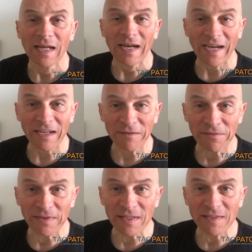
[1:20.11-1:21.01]
I
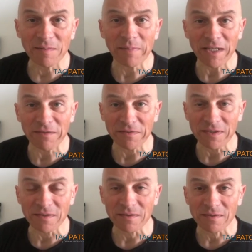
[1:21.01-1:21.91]
felt benefit
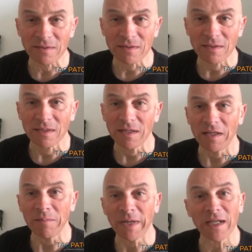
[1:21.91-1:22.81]

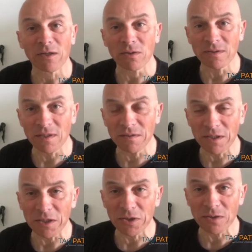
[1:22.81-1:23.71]
in my
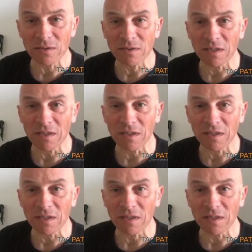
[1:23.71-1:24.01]
concentration,